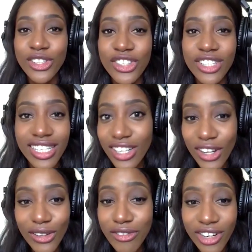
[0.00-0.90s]
she did it
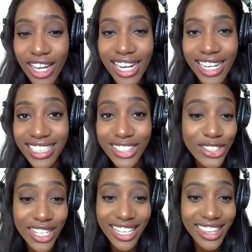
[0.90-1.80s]
all over again. It's
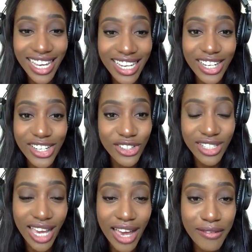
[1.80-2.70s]
just like a thing
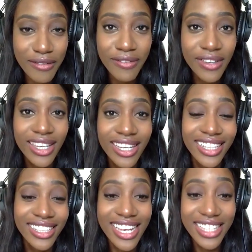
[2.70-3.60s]
Nigerians have.
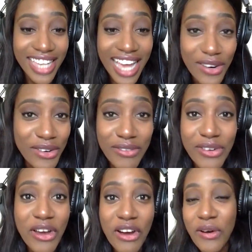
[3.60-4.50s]
It's I don't even know